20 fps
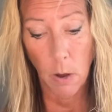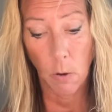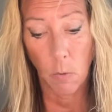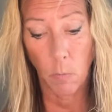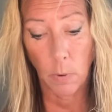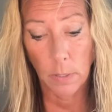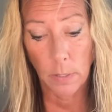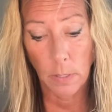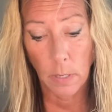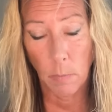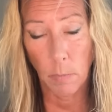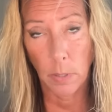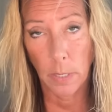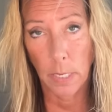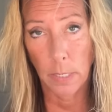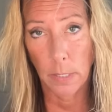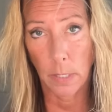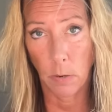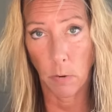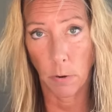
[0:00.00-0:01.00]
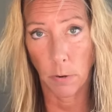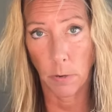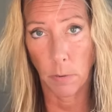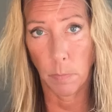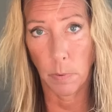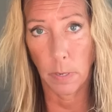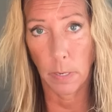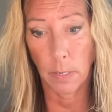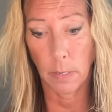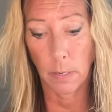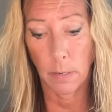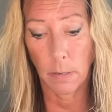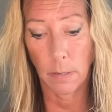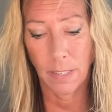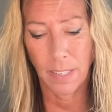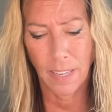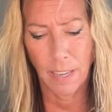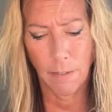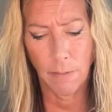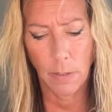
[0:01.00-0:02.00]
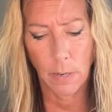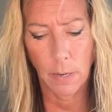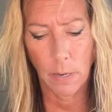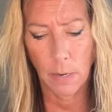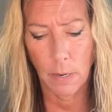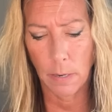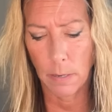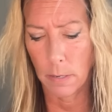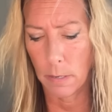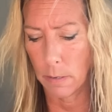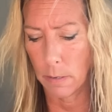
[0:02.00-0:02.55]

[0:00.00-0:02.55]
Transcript: once I place the order, but given